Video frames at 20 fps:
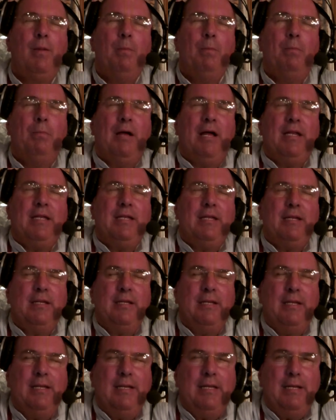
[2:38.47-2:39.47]
but
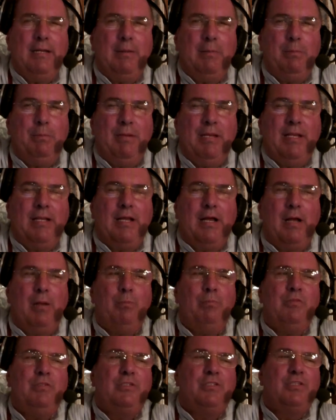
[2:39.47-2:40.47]

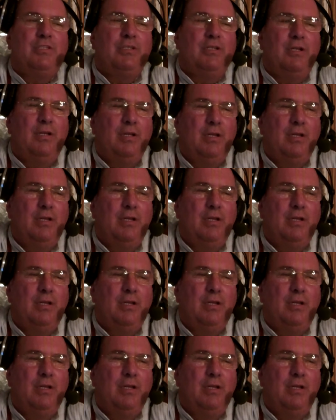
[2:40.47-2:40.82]
becomes